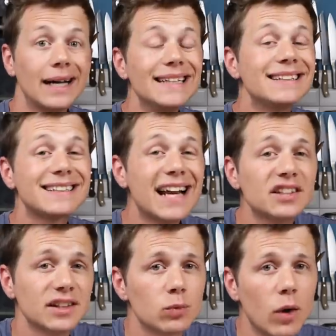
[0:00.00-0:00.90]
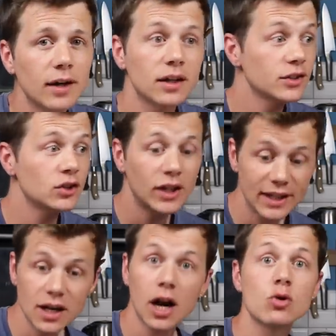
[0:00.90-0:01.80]
I didn't slash this one because I took it
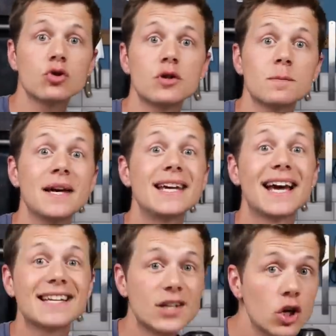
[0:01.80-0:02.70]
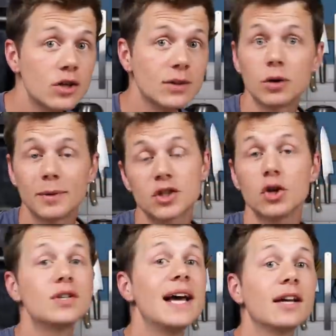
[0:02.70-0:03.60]
as close to its peak as it could. It would have been
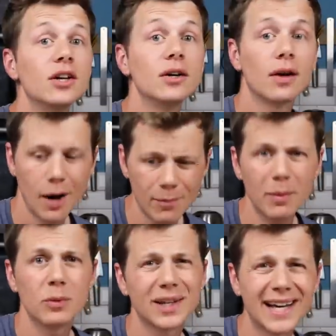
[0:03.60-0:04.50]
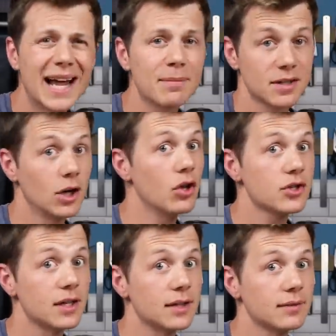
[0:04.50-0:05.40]
too delicate. I probably would have collapsed and lost